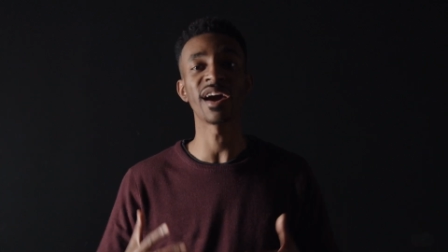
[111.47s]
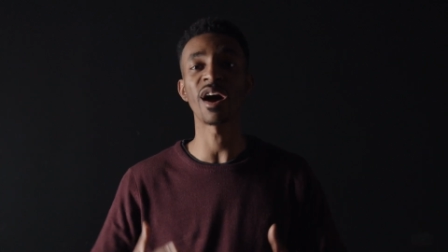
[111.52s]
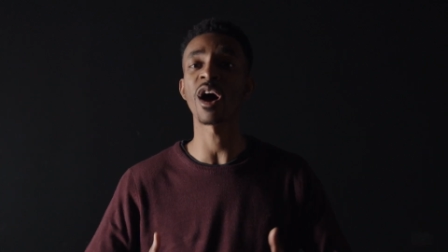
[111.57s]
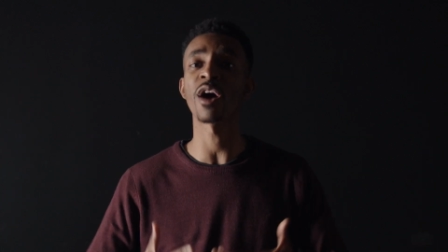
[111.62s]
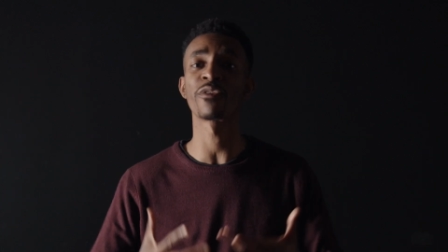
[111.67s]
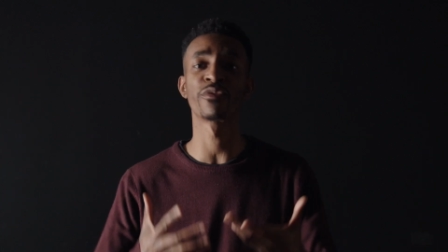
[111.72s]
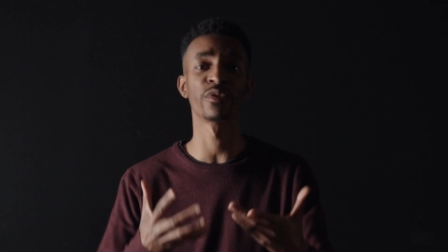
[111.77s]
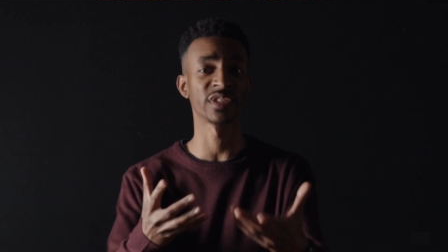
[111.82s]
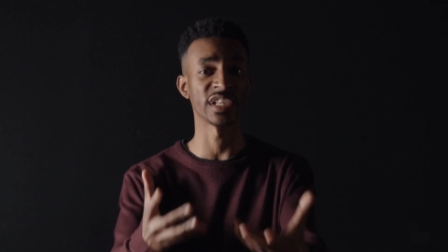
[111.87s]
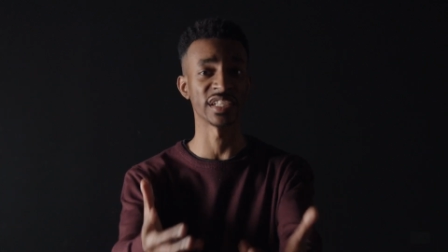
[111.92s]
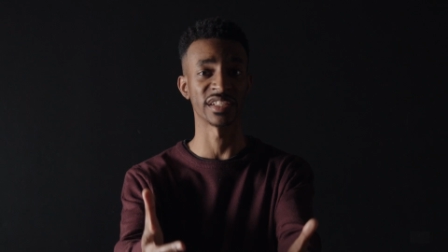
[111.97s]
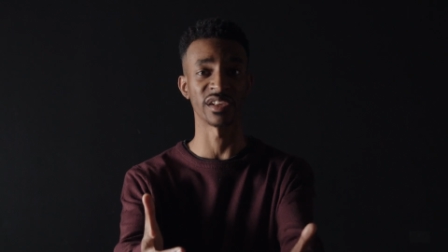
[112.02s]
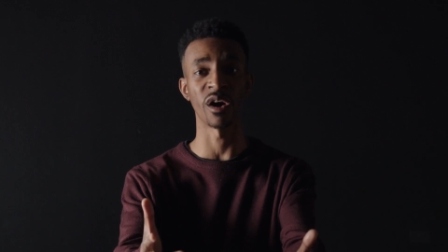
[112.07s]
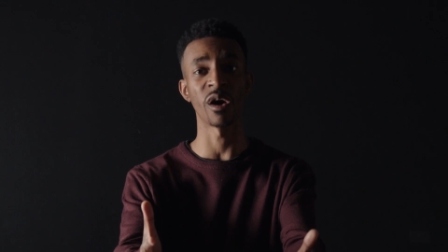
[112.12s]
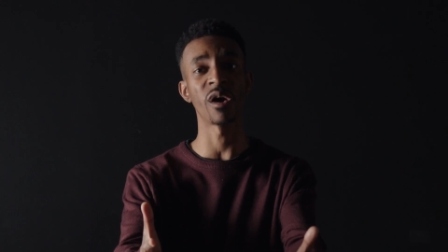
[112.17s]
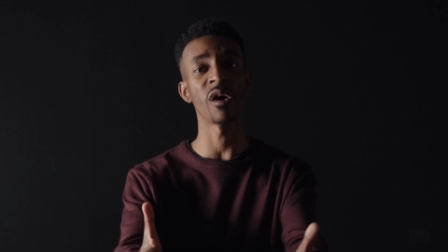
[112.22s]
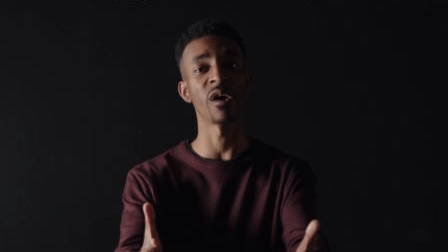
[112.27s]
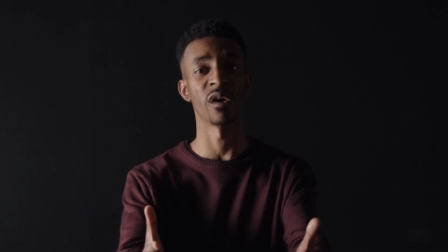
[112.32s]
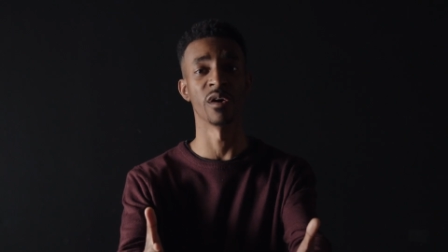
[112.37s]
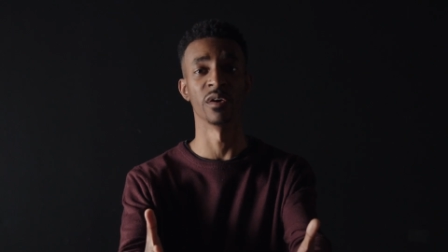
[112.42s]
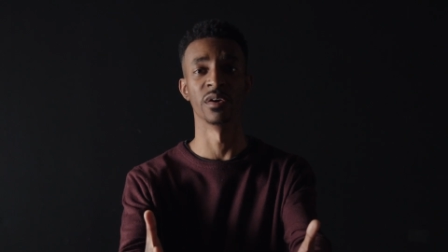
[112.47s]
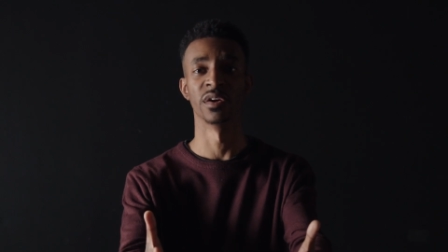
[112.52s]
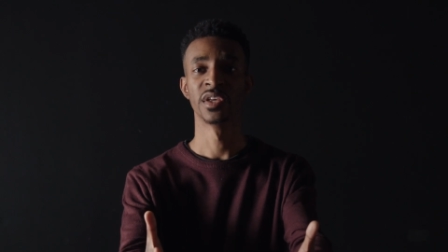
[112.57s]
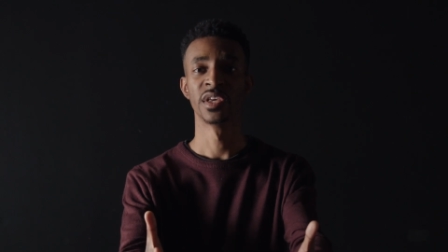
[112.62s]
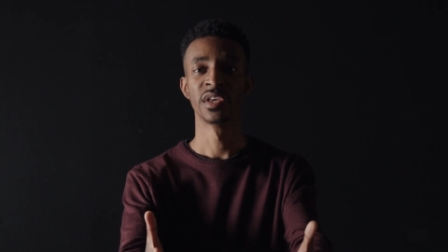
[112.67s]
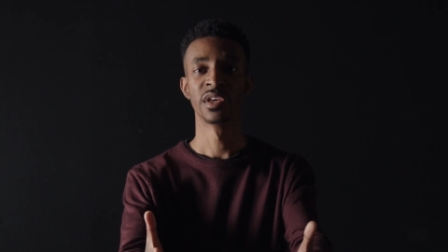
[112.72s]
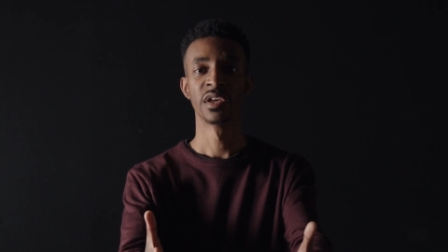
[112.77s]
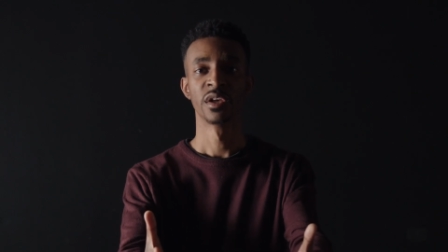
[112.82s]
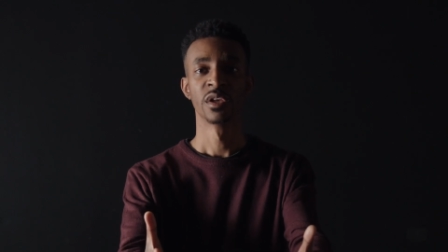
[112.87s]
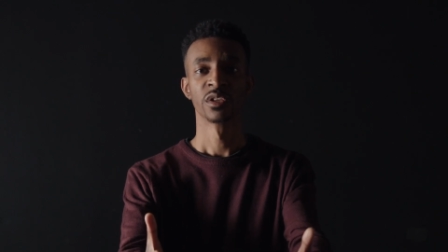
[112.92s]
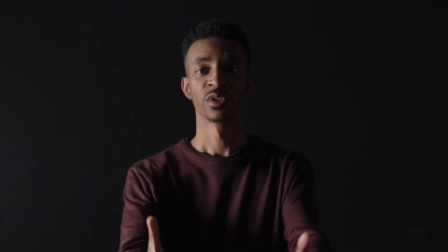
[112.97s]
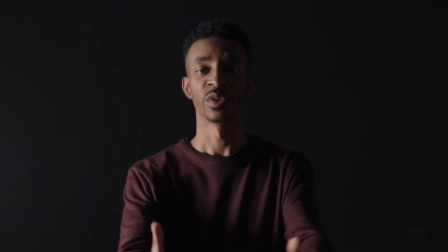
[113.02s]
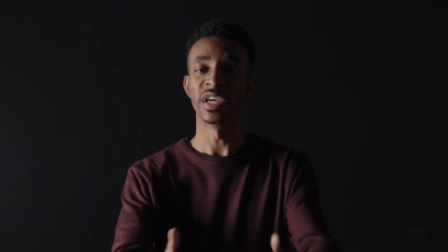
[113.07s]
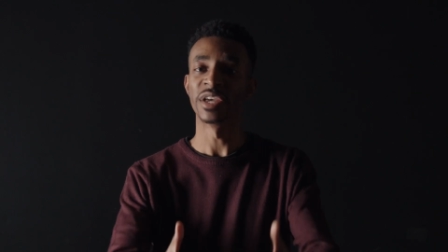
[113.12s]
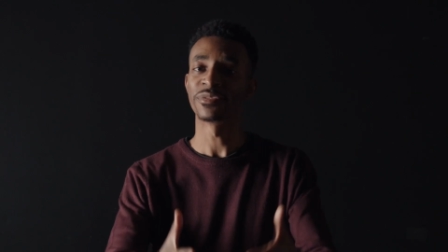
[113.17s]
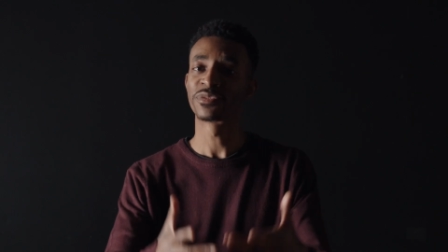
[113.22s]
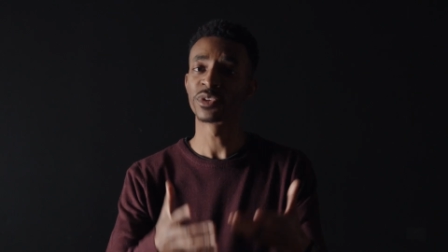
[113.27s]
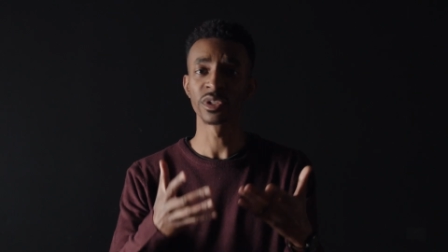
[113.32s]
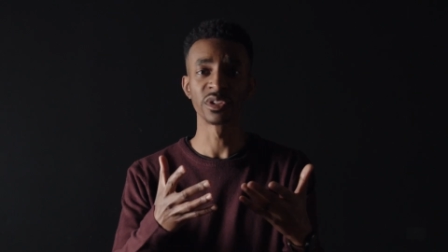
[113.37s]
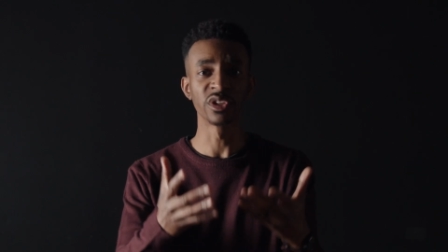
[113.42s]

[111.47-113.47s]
offers us all. So if you're